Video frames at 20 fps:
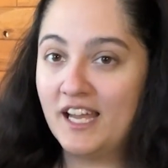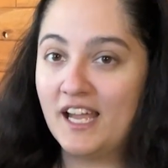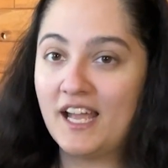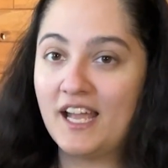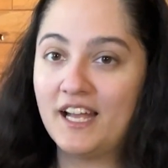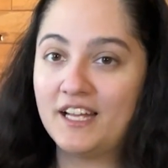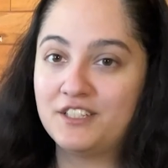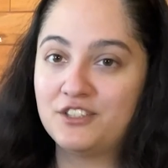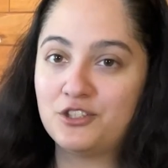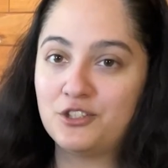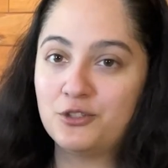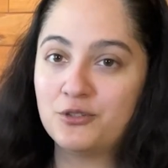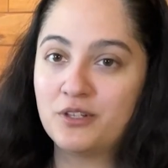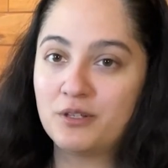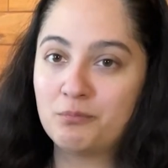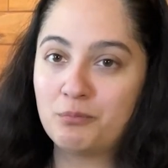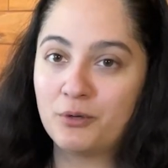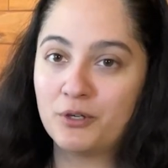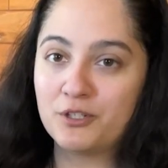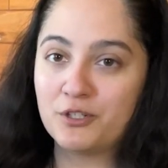and you
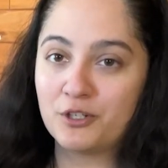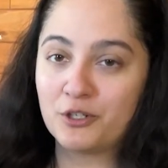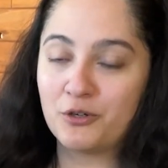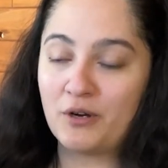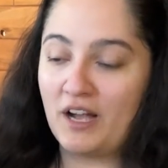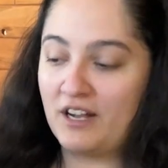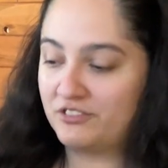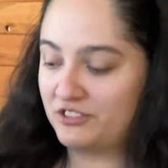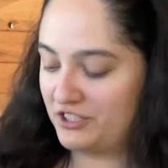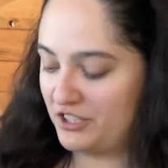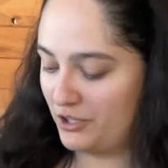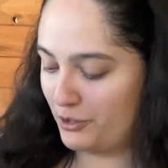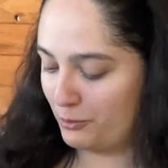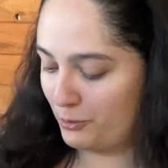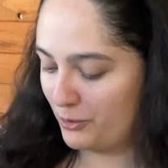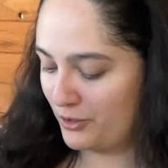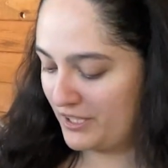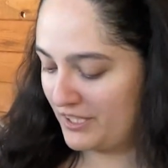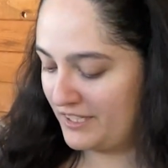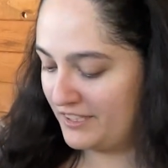can put your crafts in here
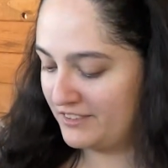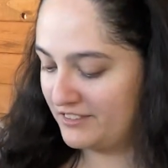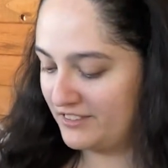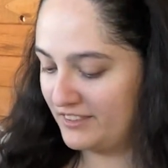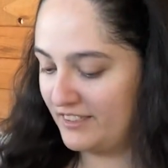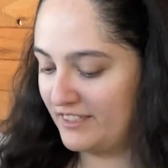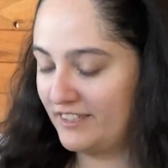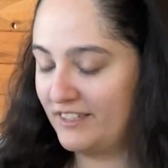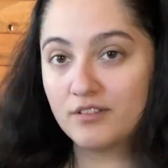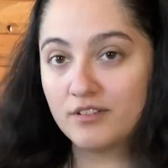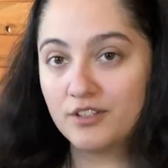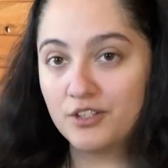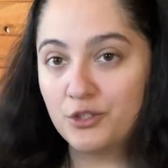pretty easily.